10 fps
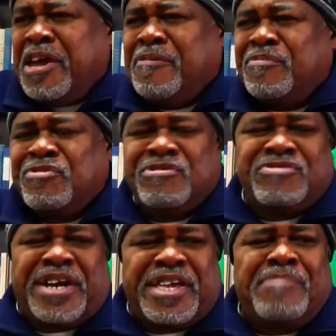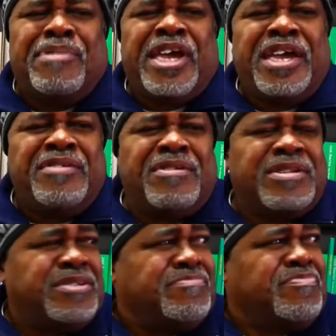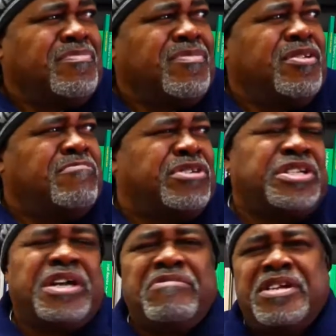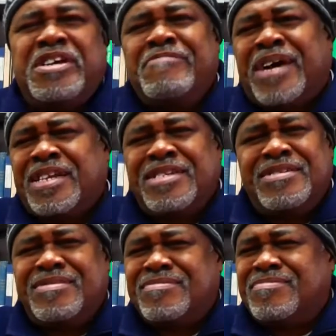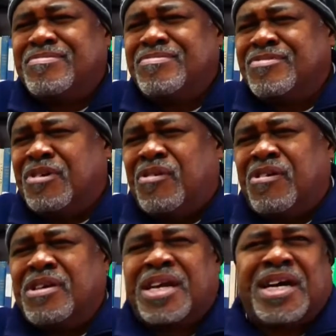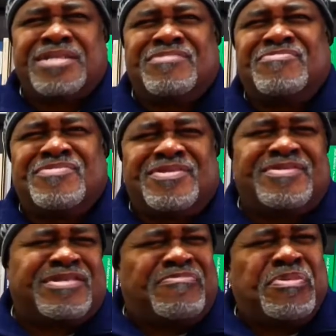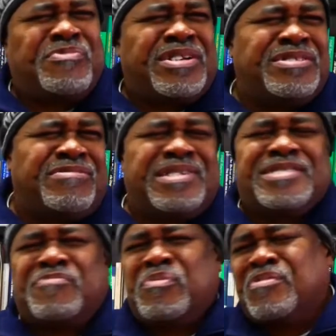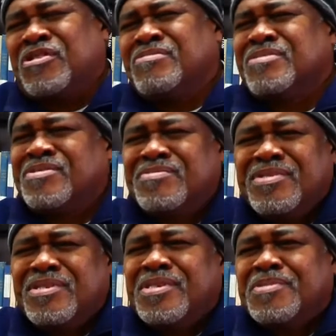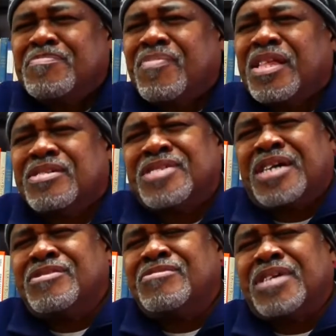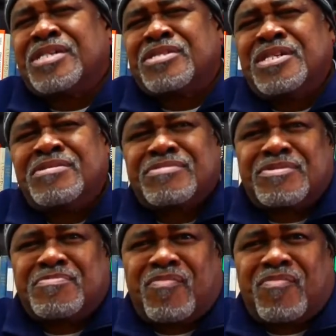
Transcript: and we were gonna try to get Blade and all of them. Could never get everybody, you know, organized. Or some people want to do it and some people don't. So decided to do it ourselves.